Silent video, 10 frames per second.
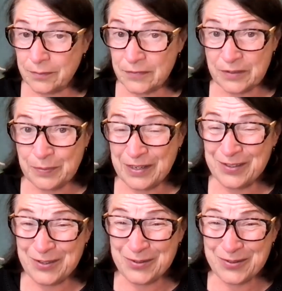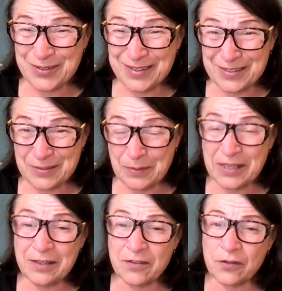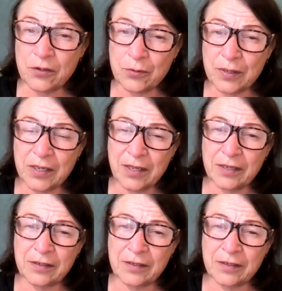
speaking to you again